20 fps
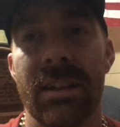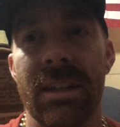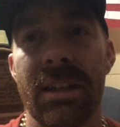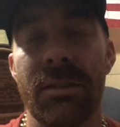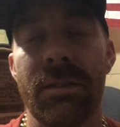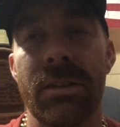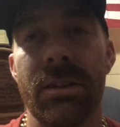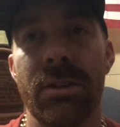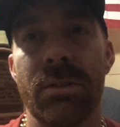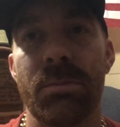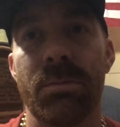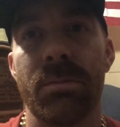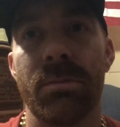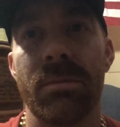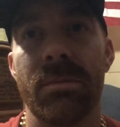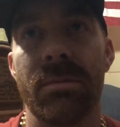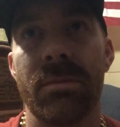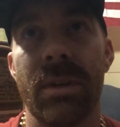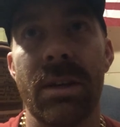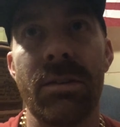Even though,
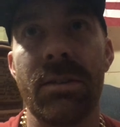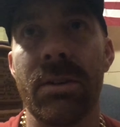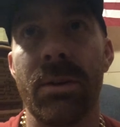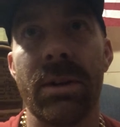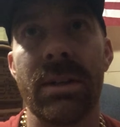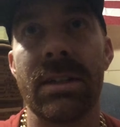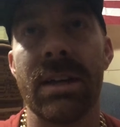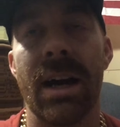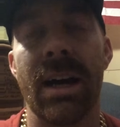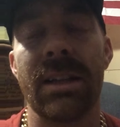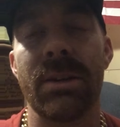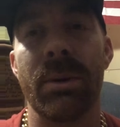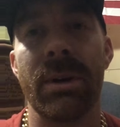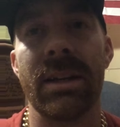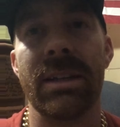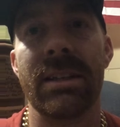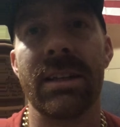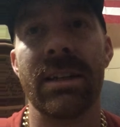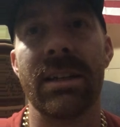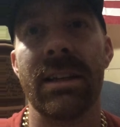even though he died the
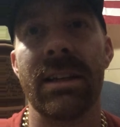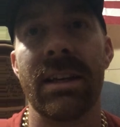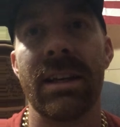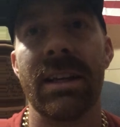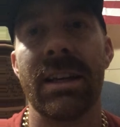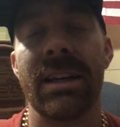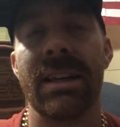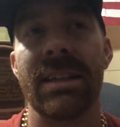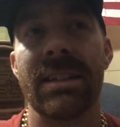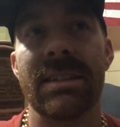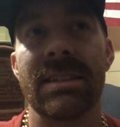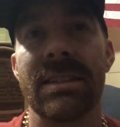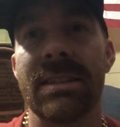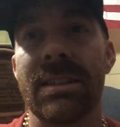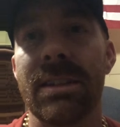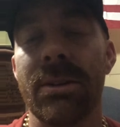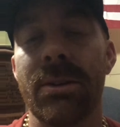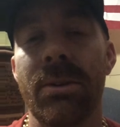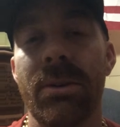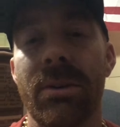way he did, he
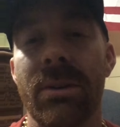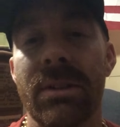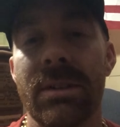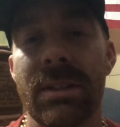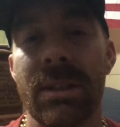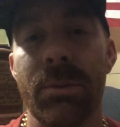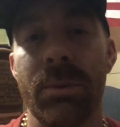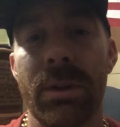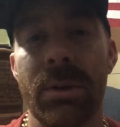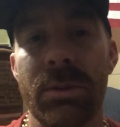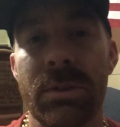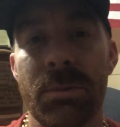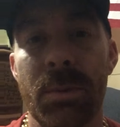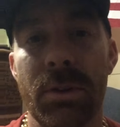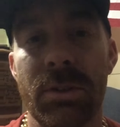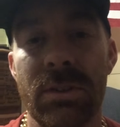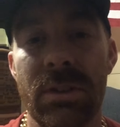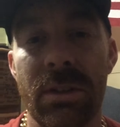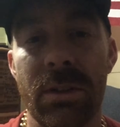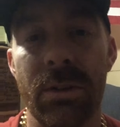still did what he was
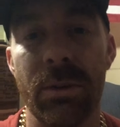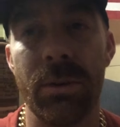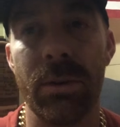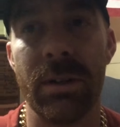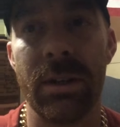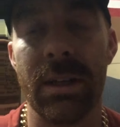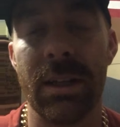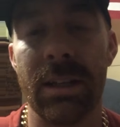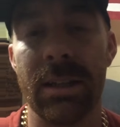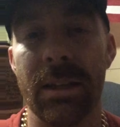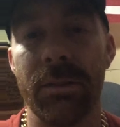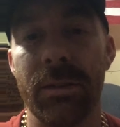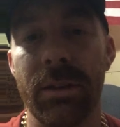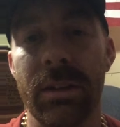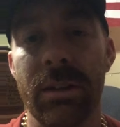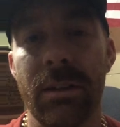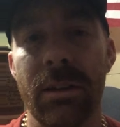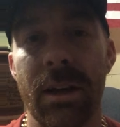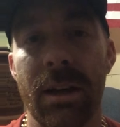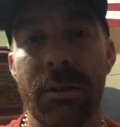supposed to do in
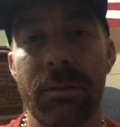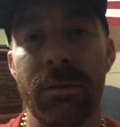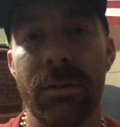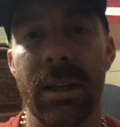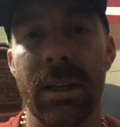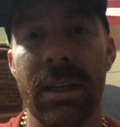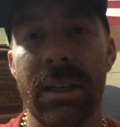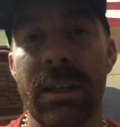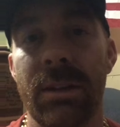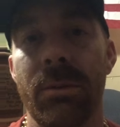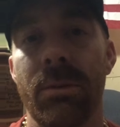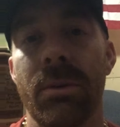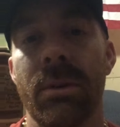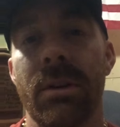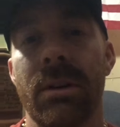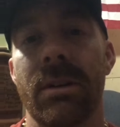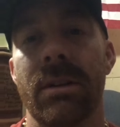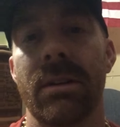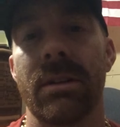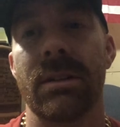living the life that he
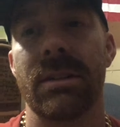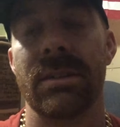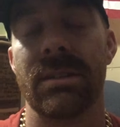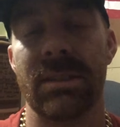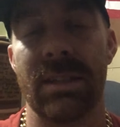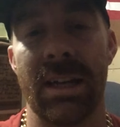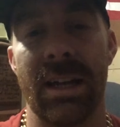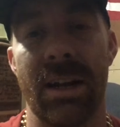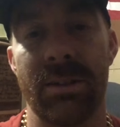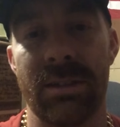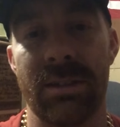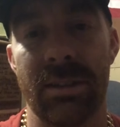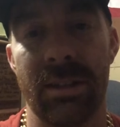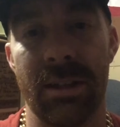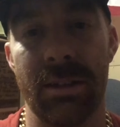set out to